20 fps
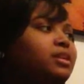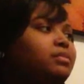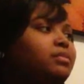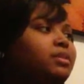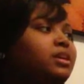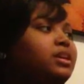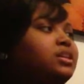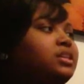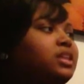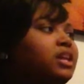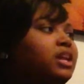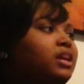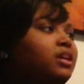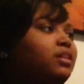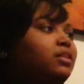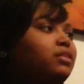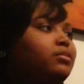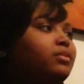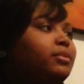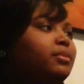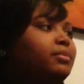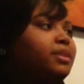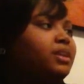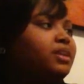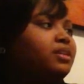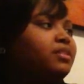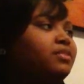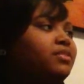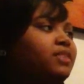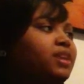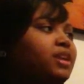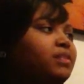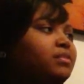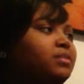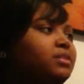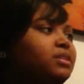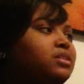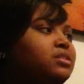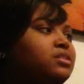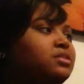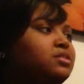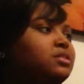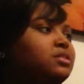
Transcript: a big thing when picking families.